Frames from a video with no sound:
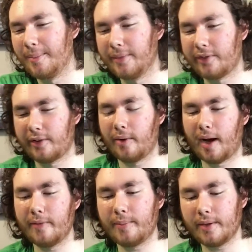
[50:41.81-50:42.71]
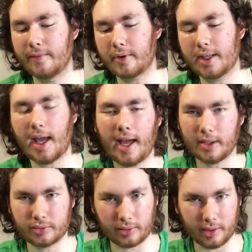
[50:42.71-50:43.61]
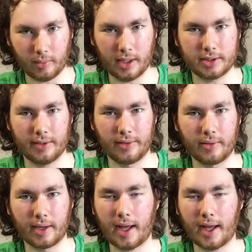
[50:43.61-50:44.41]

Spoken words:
So I've been very casually watching through it.